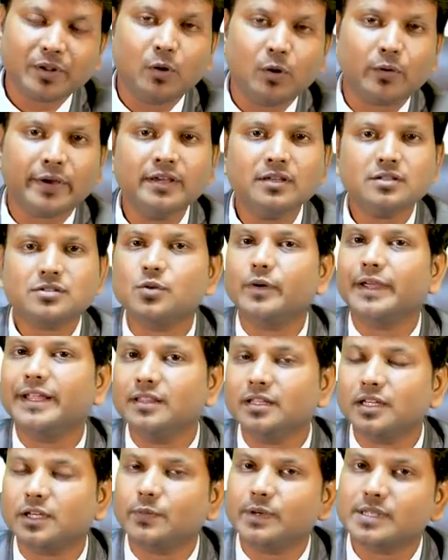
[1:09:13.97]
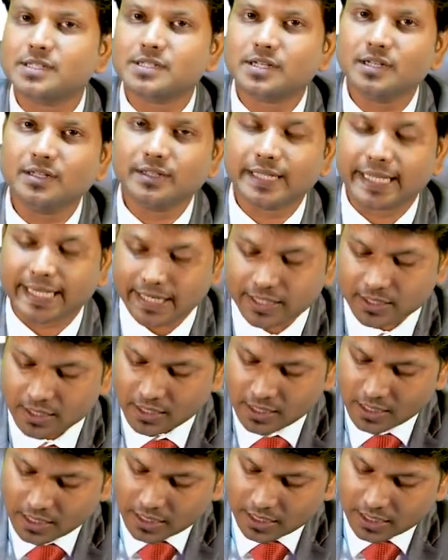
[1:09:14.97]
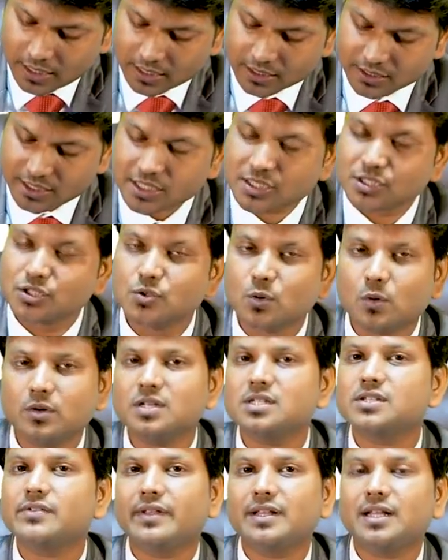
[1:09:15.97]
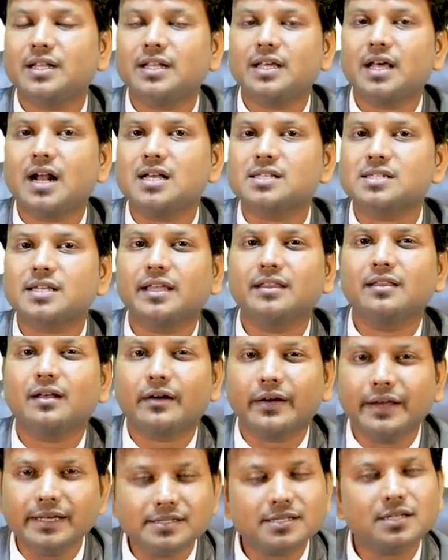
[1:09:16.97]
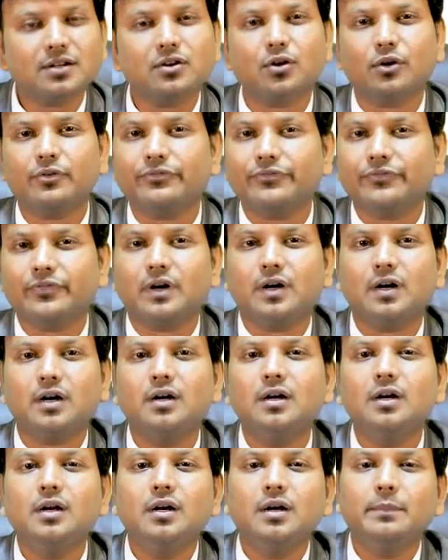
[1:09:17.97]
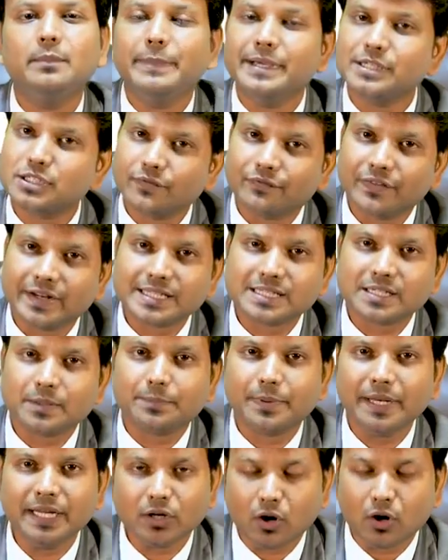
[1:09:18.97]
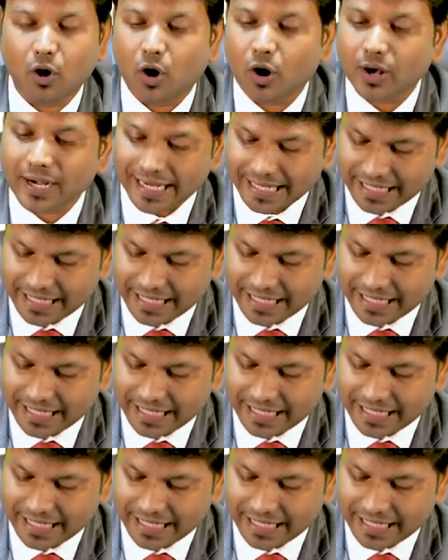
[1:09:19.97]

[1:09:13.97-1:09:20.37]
Okay, so in the question, they can just notice whether they are asking the reason of basophilic stippling or